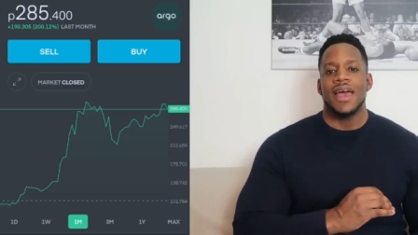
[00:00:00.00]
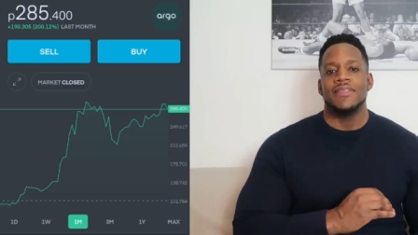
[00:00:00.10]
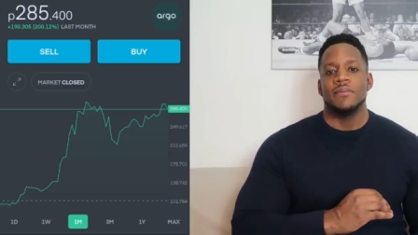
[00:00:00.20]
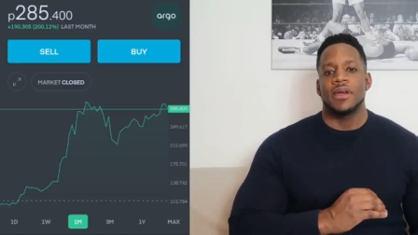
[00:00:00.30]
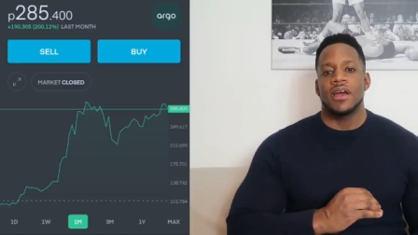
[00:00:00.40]

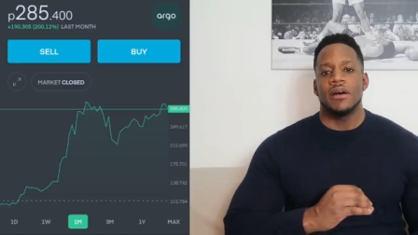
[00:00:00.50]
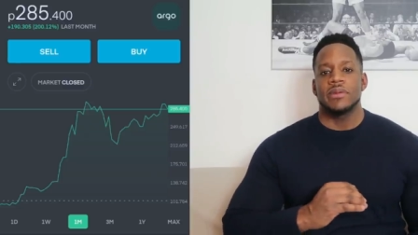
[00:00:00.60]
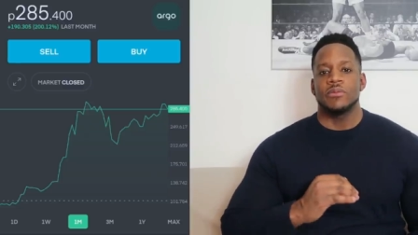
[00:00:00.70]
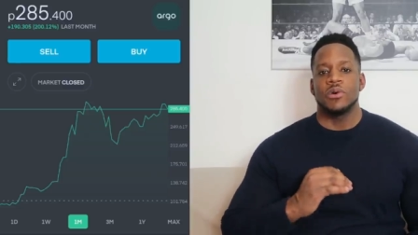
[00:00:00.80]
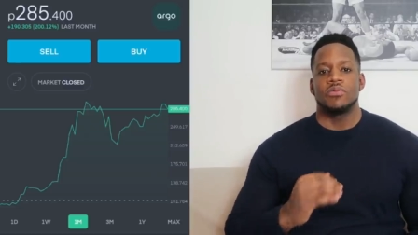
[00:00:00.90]
and they're
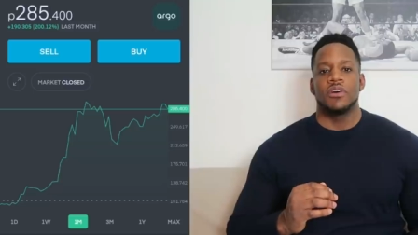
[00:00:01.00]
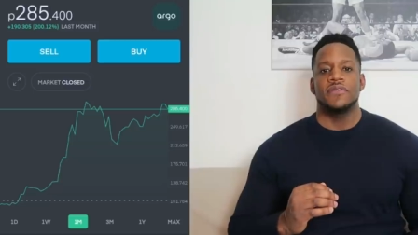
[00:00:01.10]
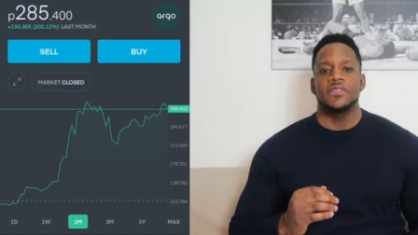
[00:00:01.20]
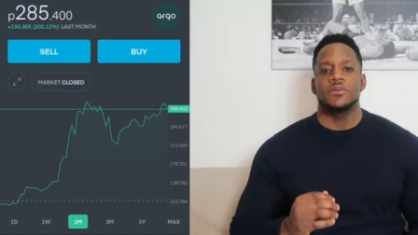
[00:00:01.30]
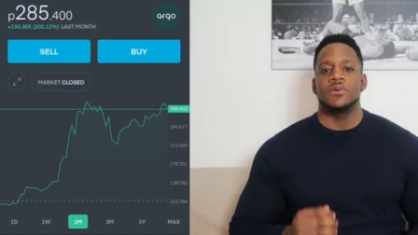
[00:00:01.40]
becoming more
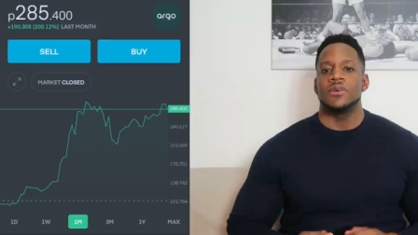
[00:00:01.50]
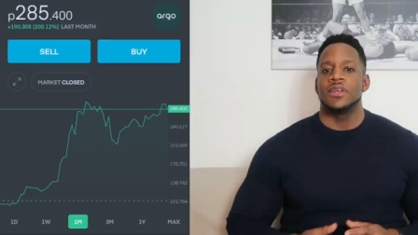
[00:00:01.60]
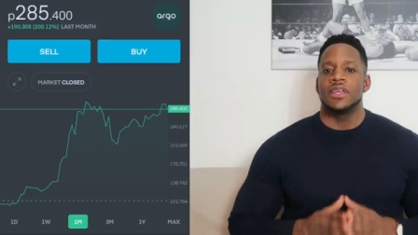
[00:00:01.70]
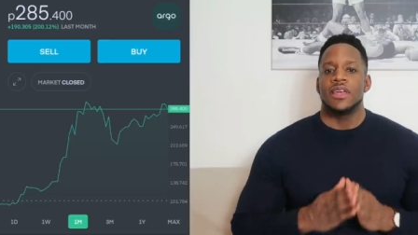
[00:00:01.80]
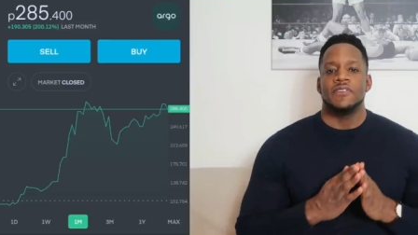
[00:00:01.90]
profitable.
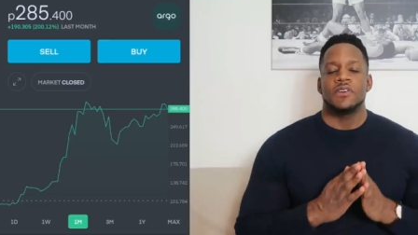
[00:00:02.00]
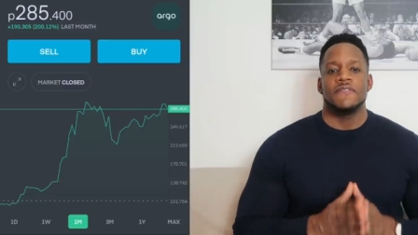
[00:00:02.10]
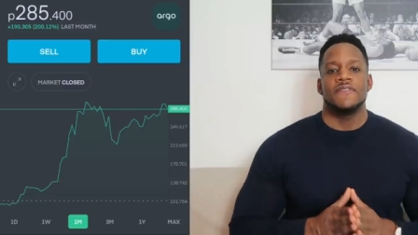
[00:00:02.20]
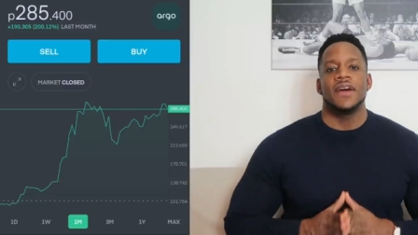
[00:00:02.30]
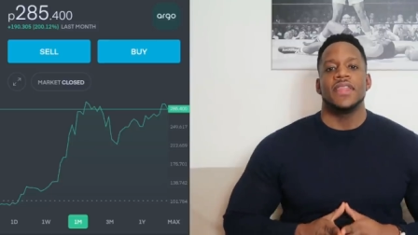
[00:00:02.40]
If you can
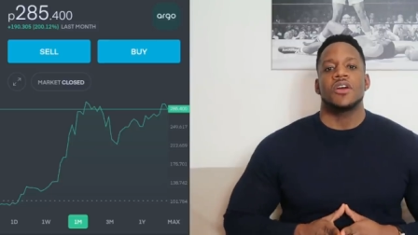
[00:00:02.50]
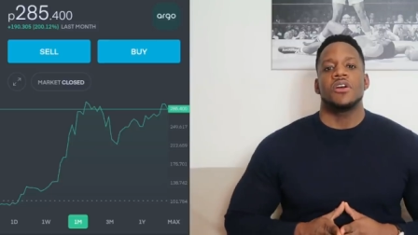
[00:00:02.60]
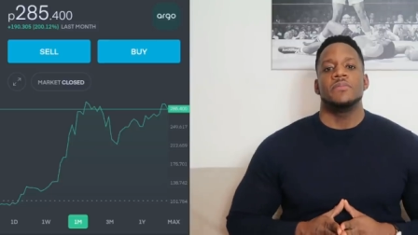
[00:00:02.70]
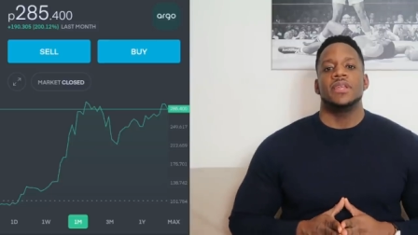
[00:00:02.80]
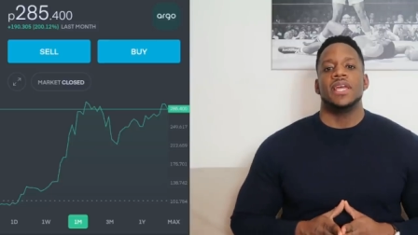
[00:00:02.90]
find that
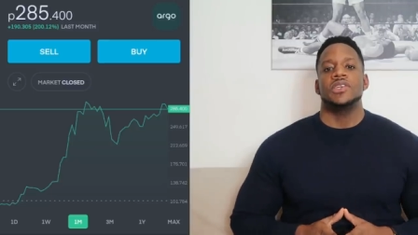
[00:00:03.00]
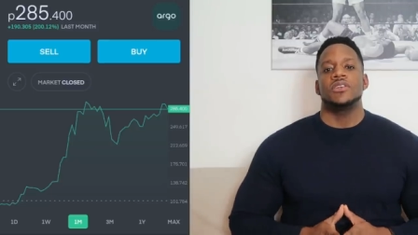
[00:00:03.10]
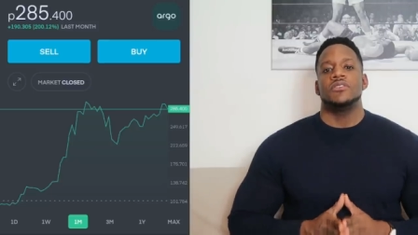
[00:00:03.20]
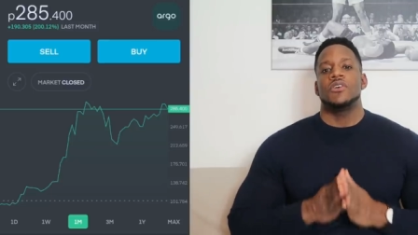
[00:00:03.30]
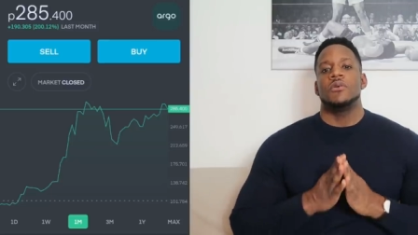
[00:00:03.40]

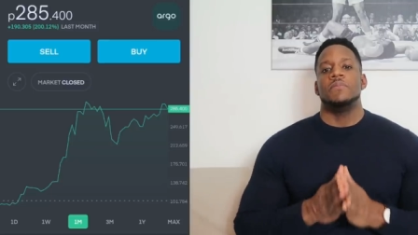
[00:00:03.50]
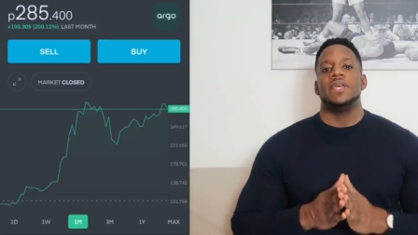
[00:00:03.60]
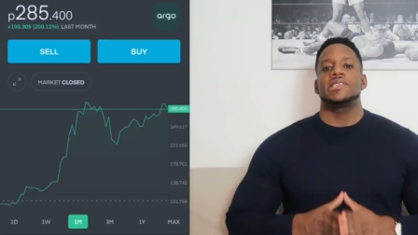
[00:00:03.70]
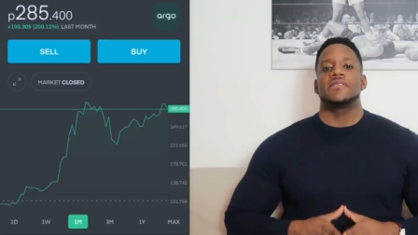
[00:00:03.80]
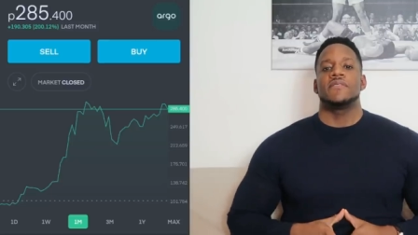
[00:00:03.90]
combination, you've got a
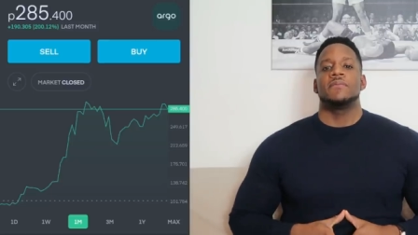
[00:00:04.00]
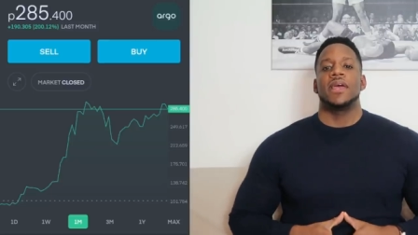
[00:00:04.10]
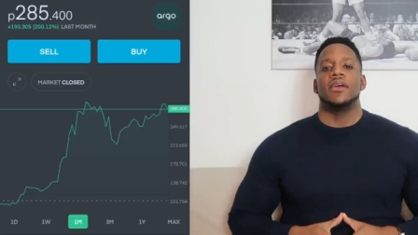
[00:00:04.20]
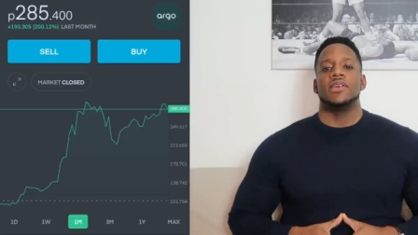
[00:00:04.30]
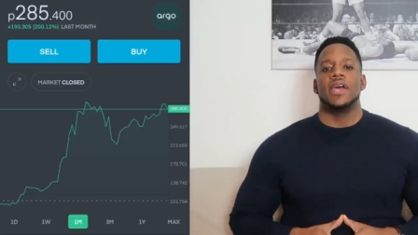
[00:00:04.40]
beast of a
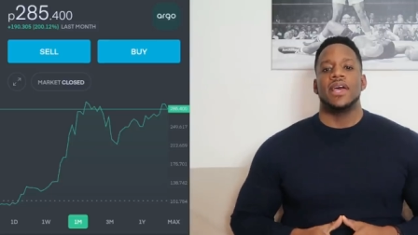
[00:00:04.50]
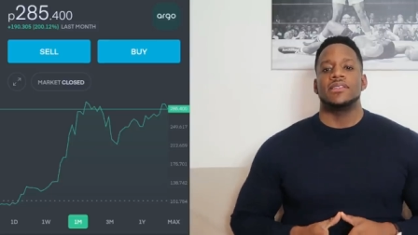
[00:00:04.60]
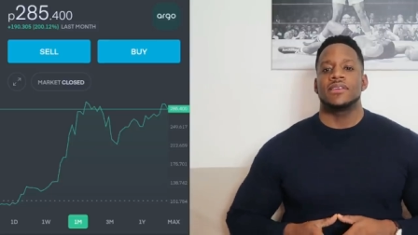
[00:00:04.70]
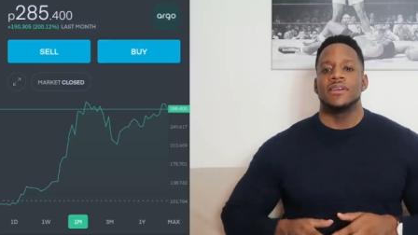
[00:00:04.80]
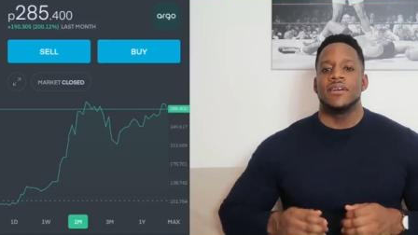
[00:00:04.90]
play on your
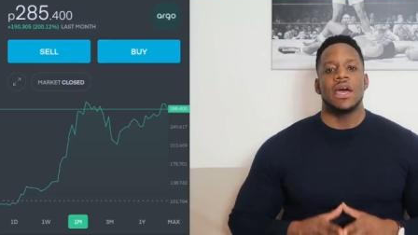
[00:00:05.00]
hands.